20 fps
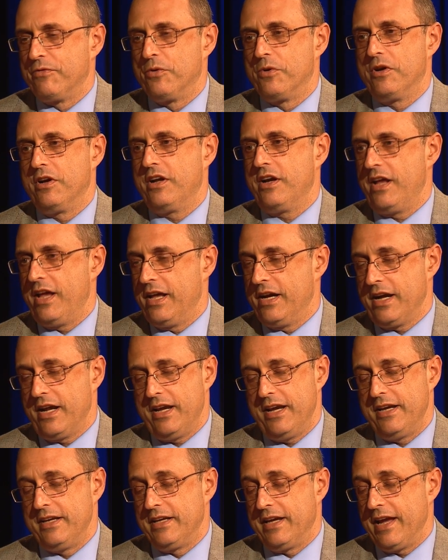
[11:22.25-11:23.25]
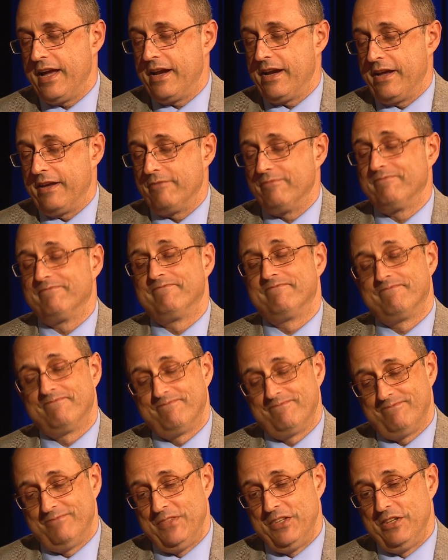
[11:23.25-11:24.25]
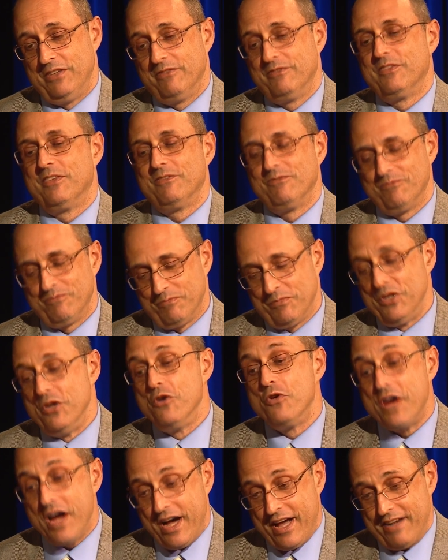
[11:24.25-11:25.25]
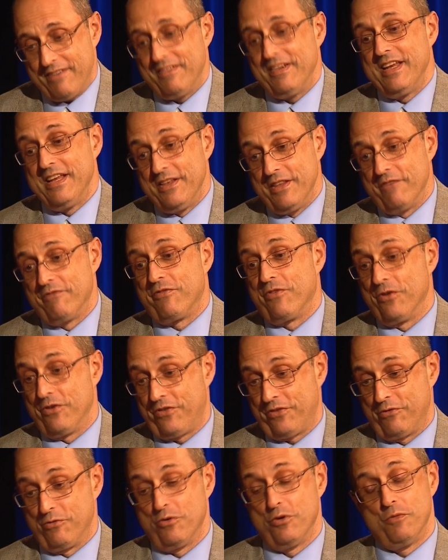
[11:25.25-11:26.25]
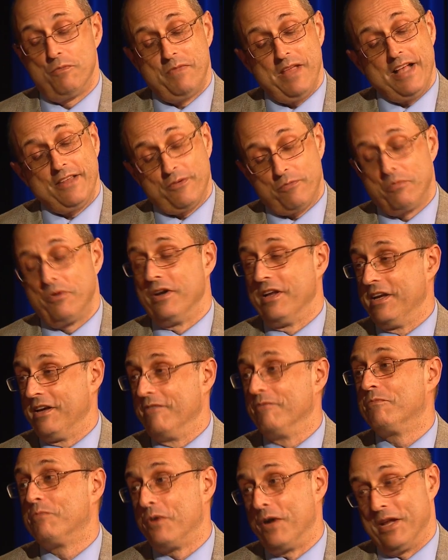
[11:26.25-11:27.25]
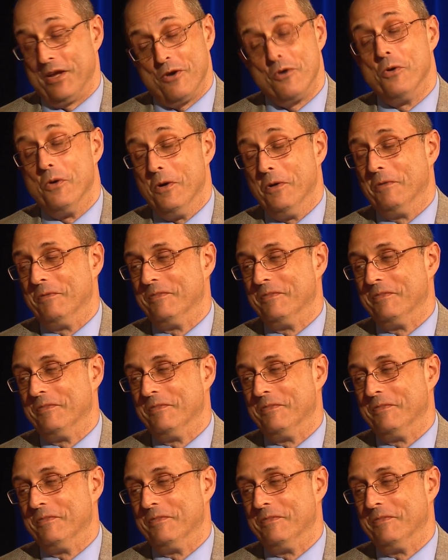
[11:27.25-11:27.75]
for it and I didn't get it you got in the first group. That's pretty pretty cool.